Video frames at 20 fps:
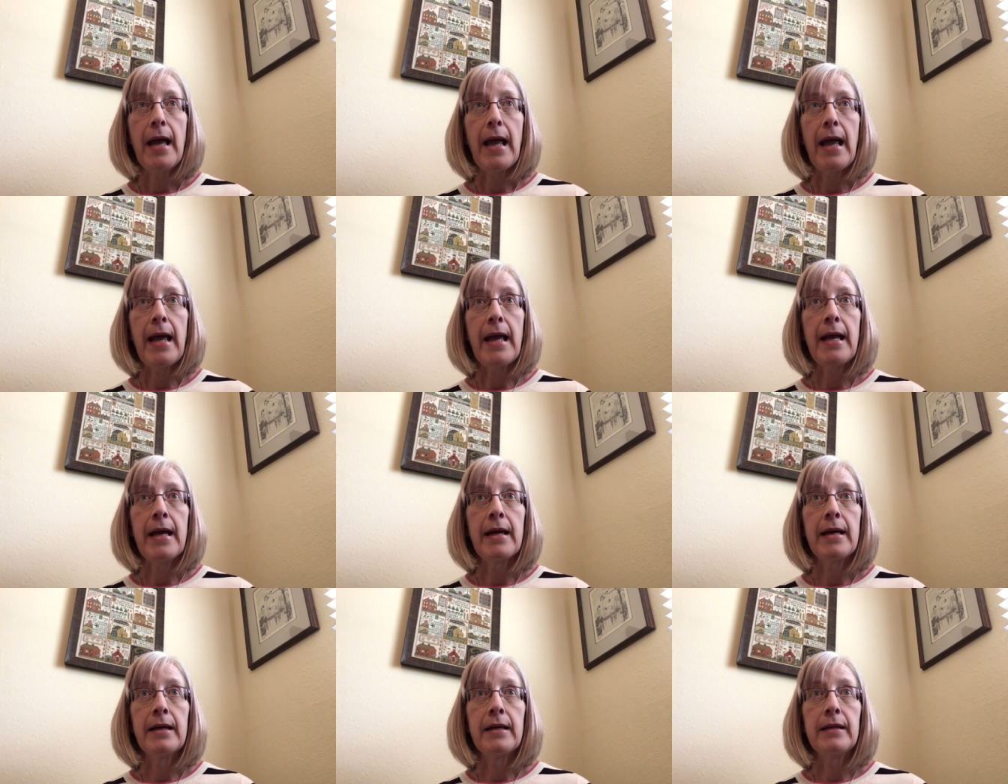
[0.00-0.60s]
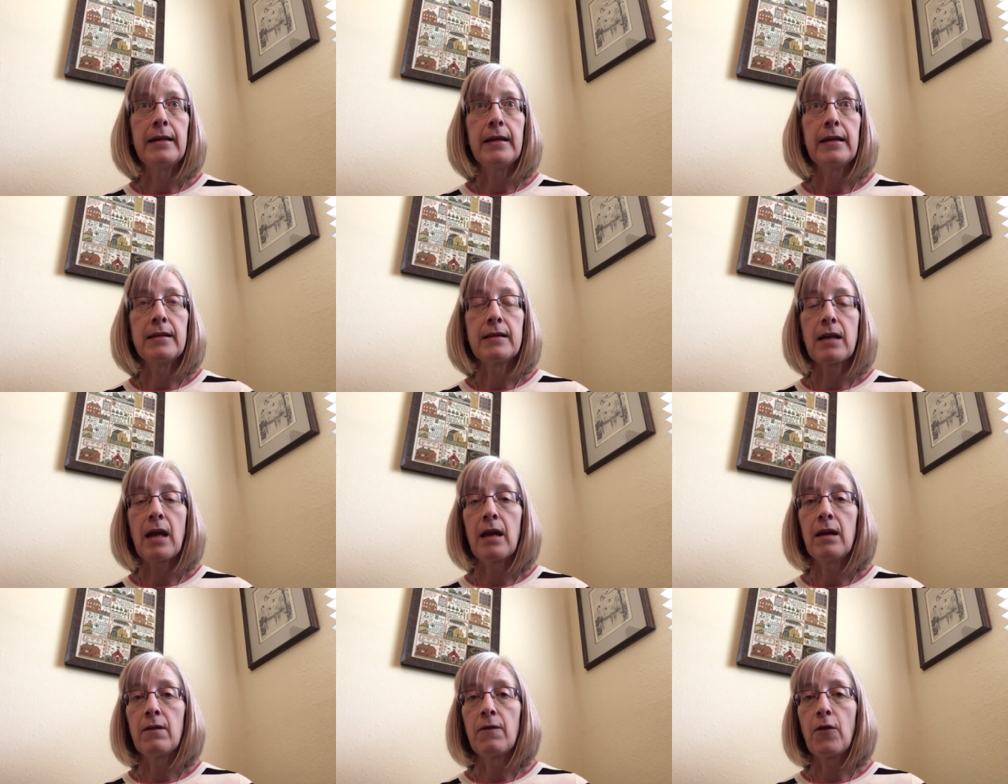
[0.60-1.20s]
And it's
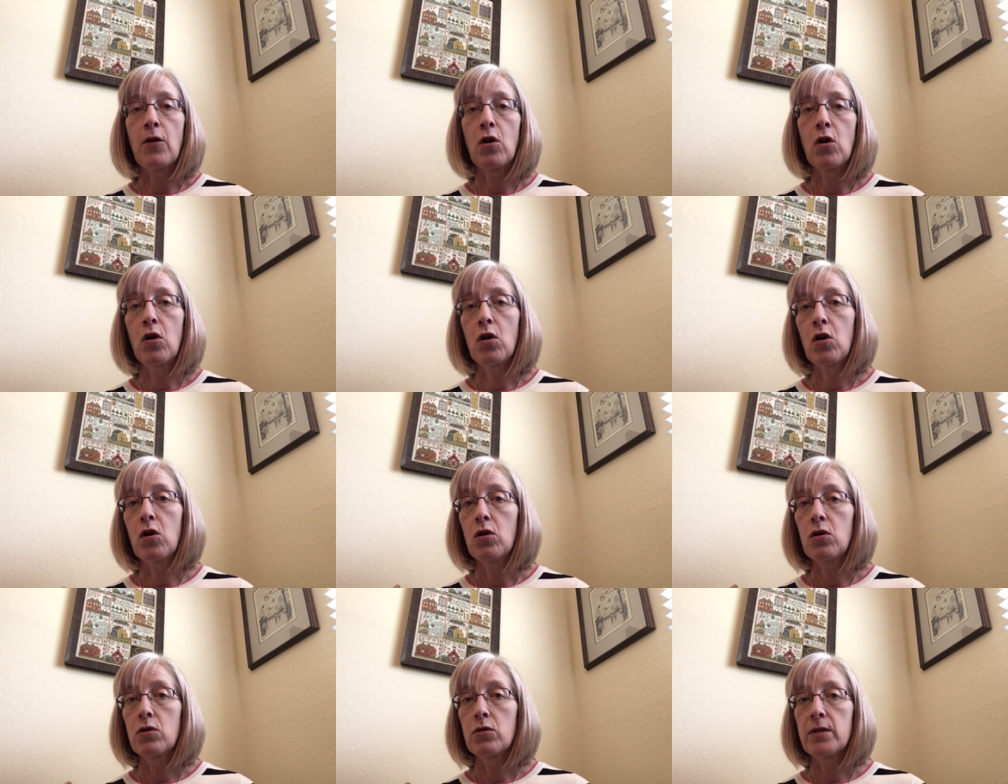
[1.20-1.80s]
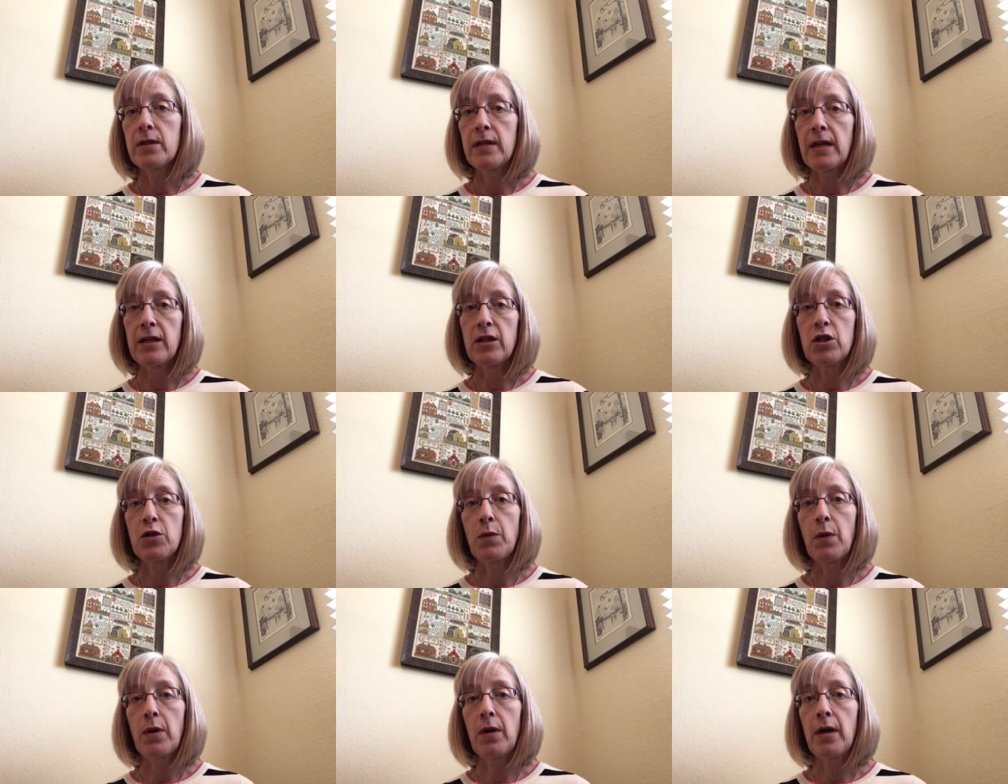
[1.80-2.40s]
kind of her
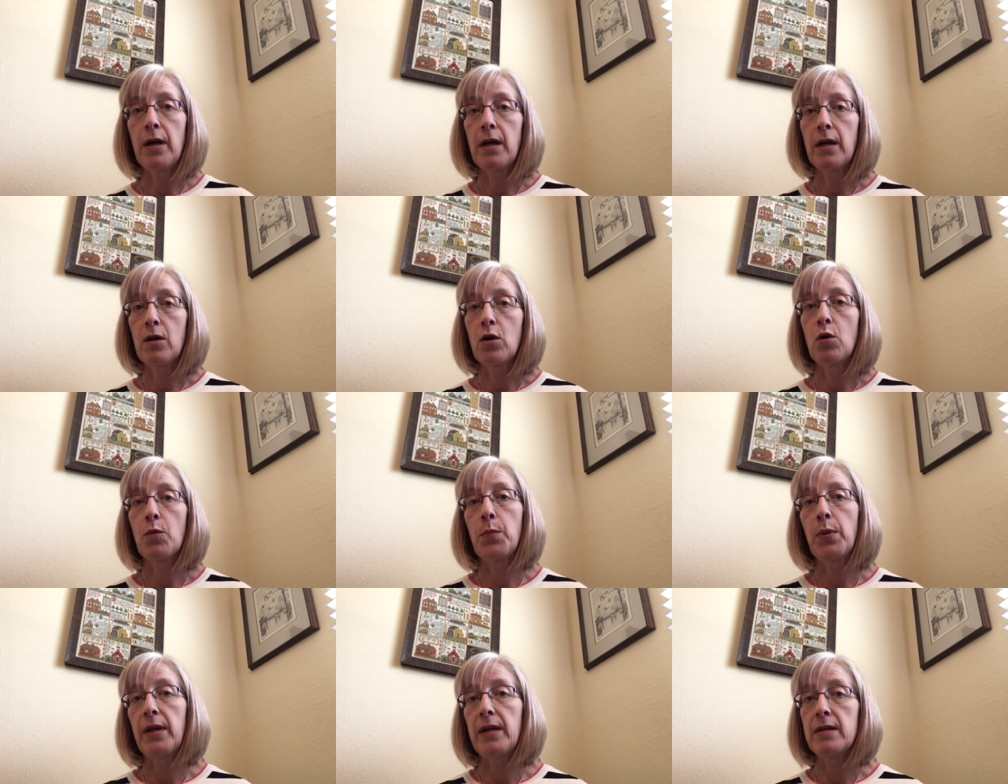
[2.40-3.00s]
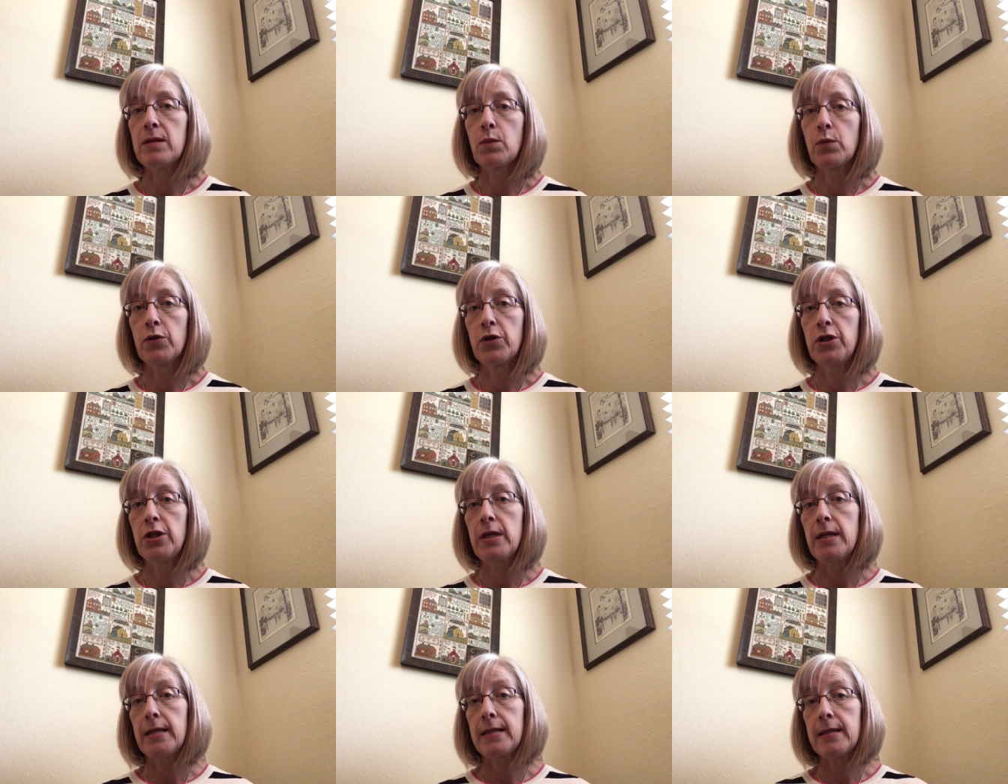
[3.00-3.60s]
sanctuary and her place where
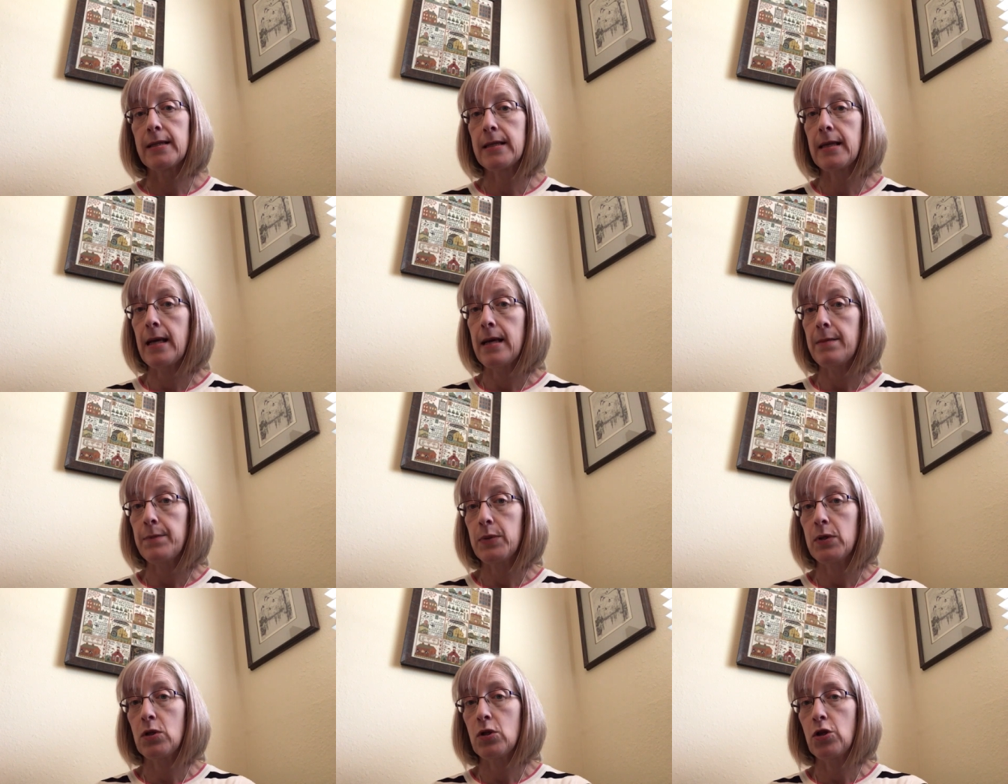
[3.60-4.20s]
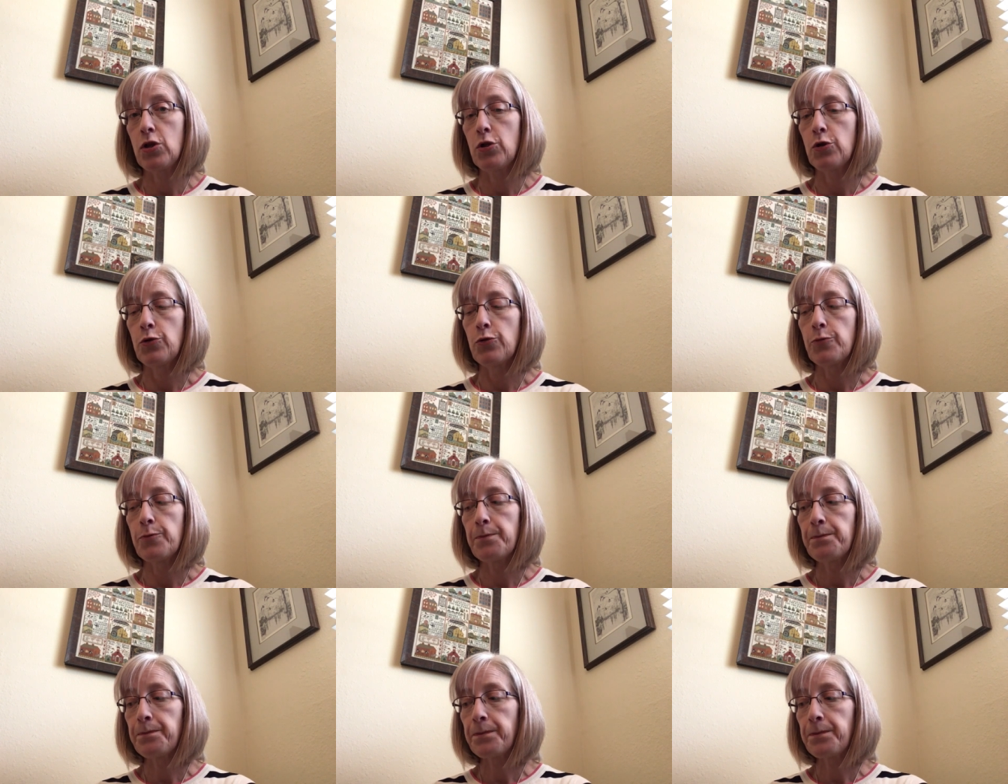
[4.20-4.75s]
she escapes to.